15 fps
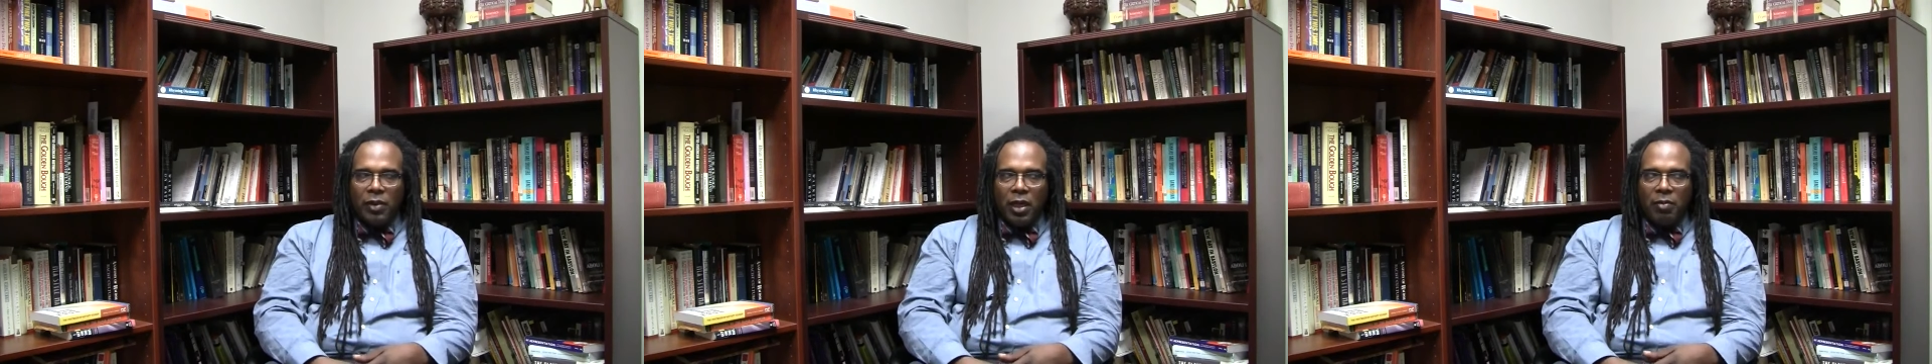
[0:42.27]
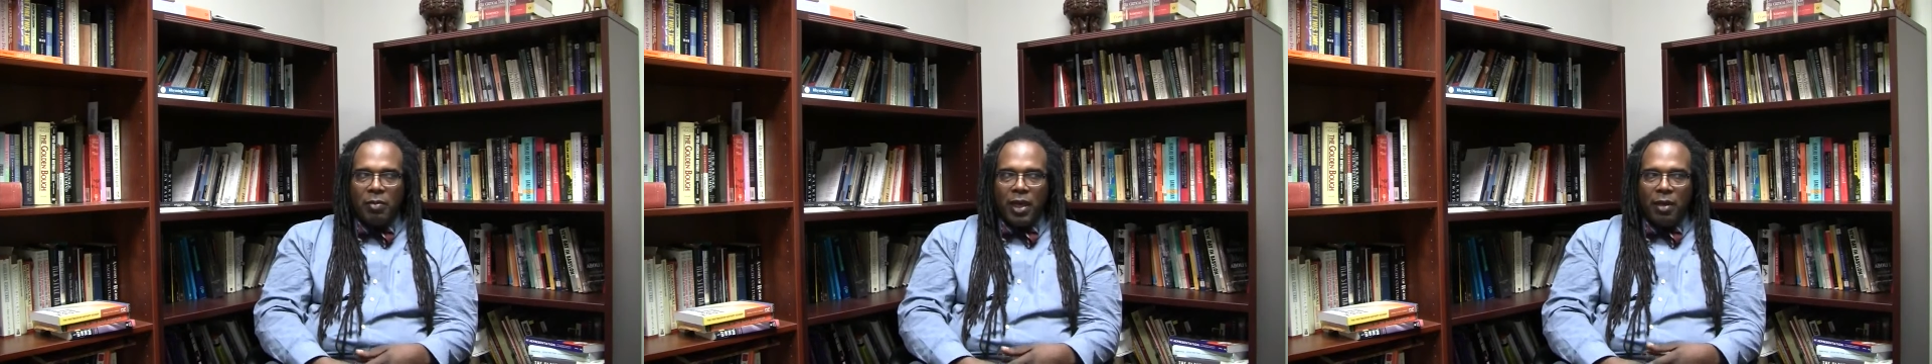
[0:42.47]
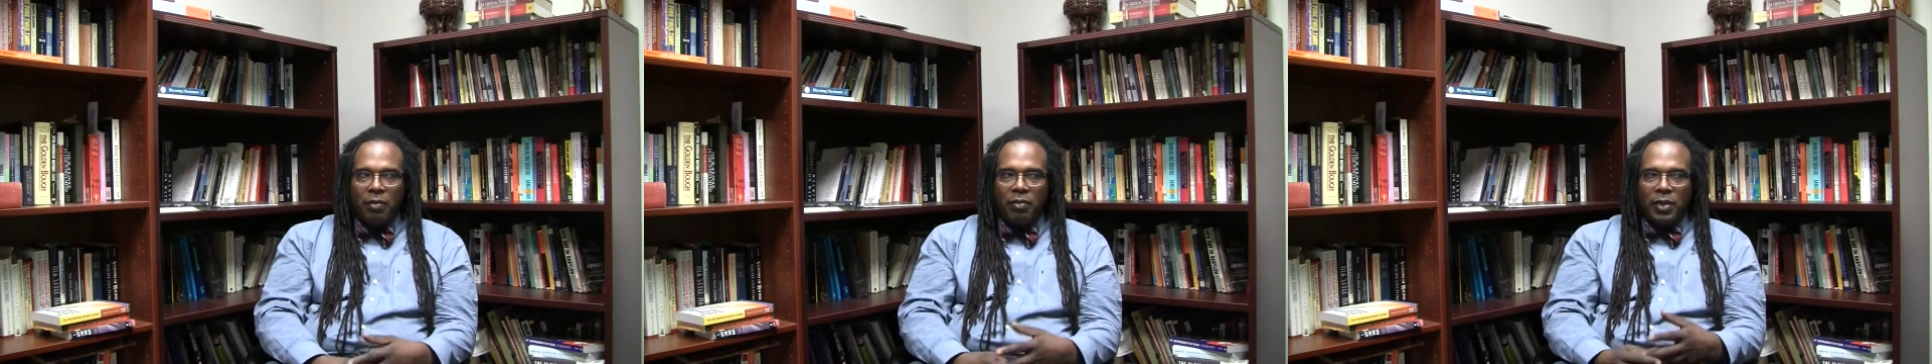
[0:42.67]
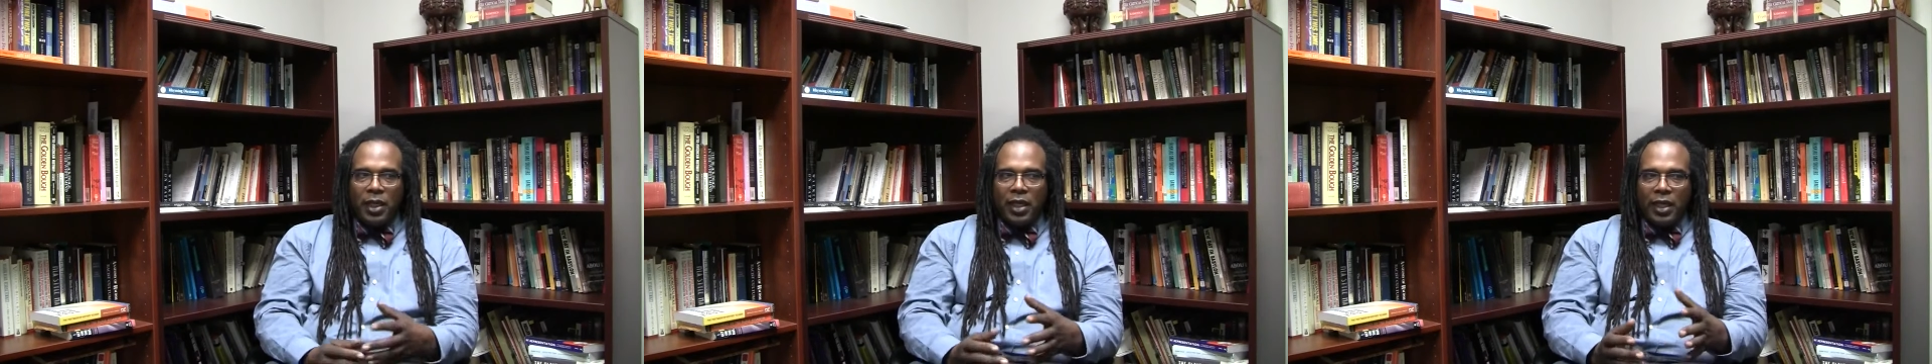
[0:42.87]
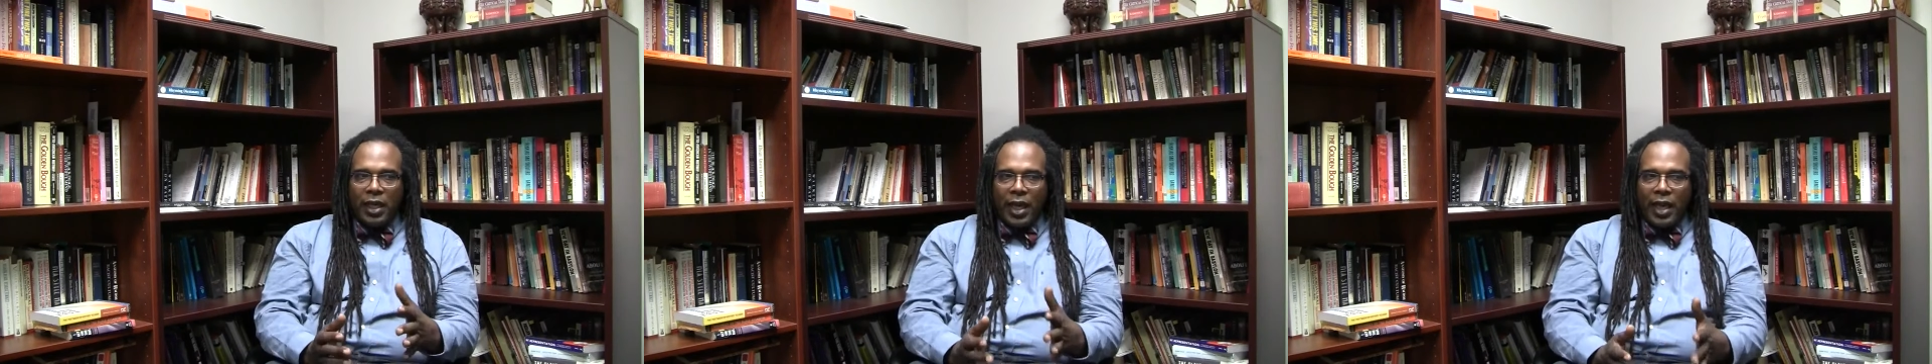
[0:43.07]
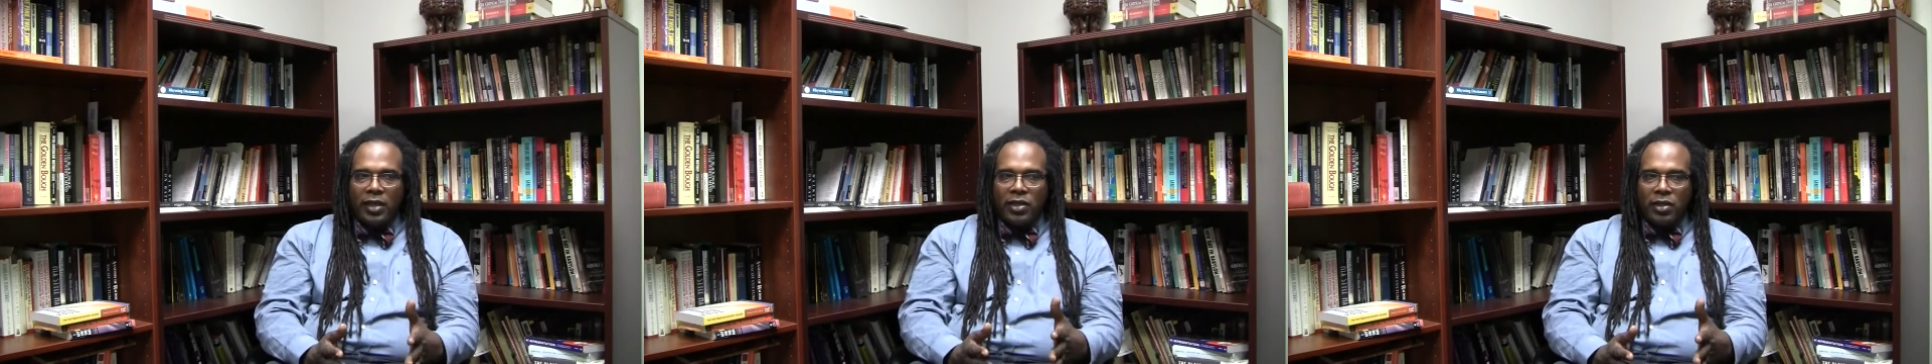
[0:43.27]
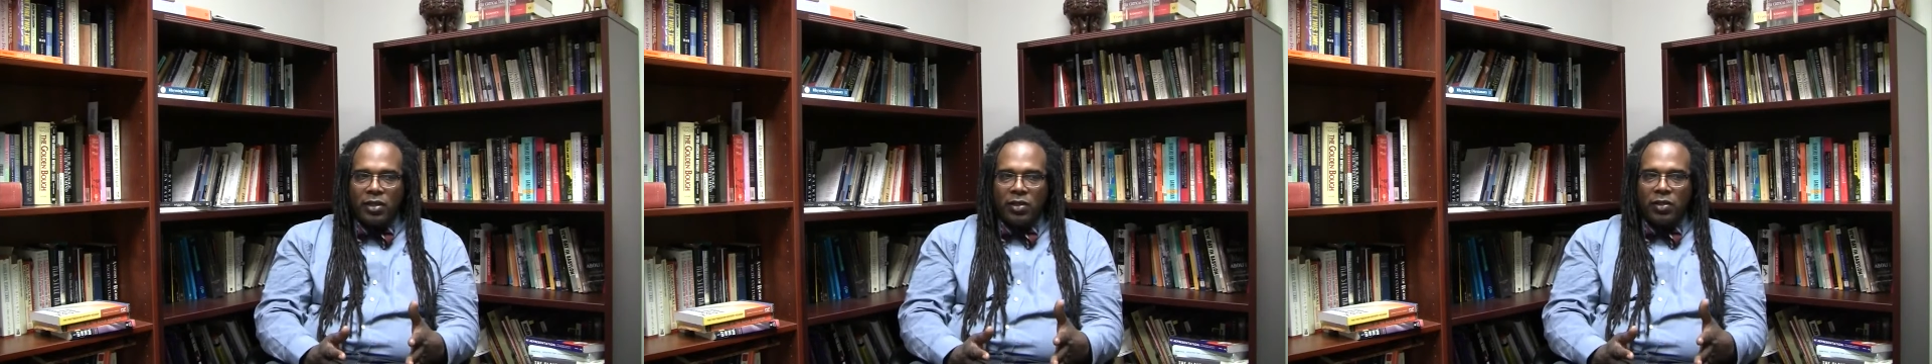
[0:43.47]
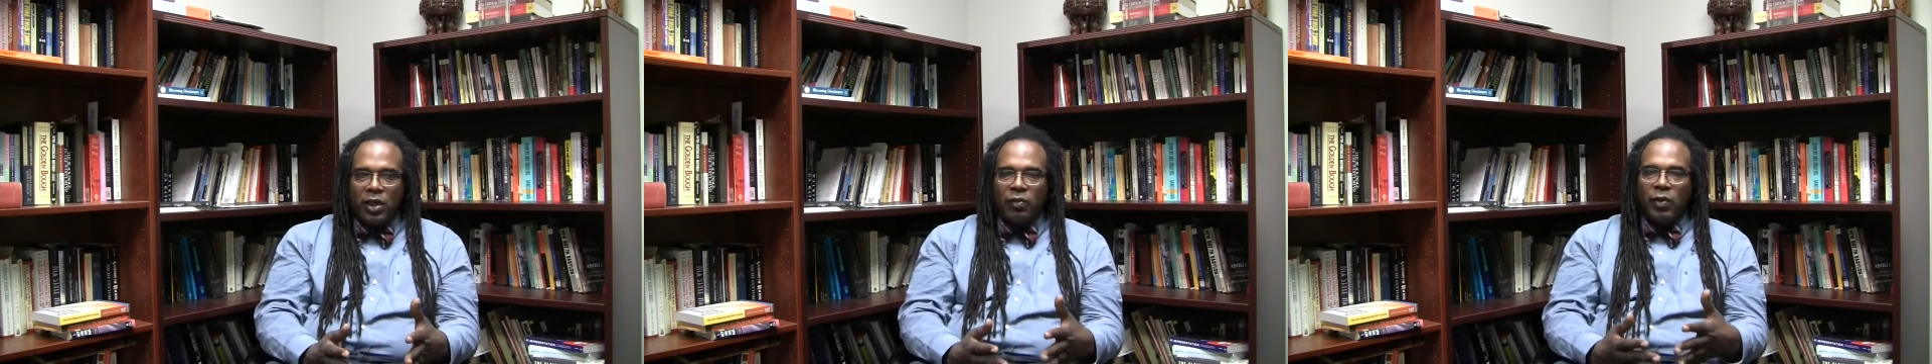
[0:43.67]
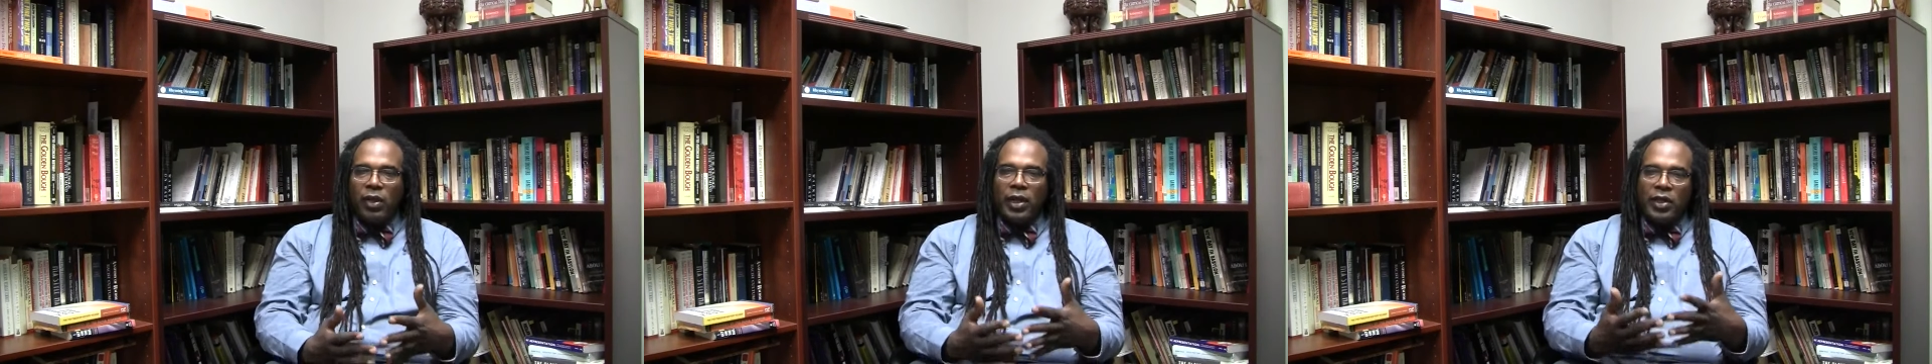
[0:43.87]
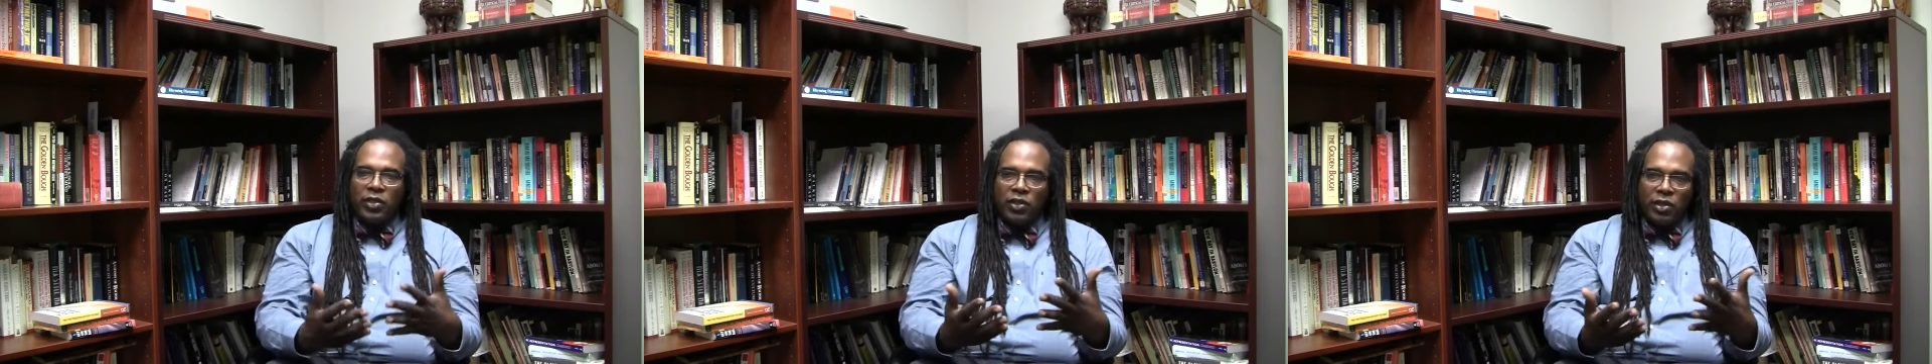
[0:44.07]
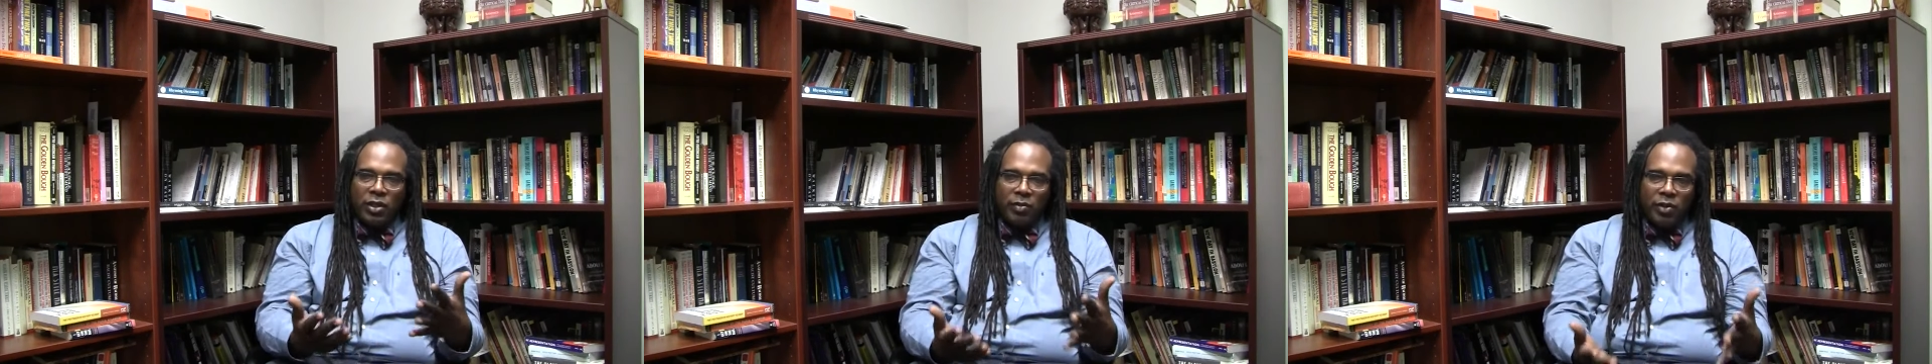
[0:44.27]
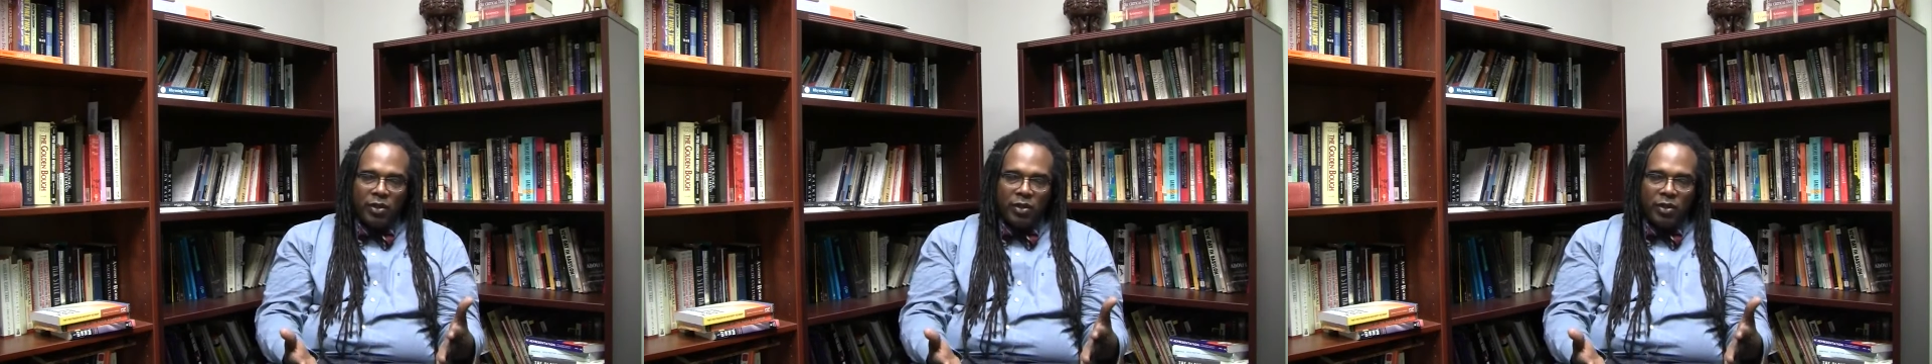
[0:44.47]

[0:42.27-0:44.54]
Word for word: about being at S L U in relationship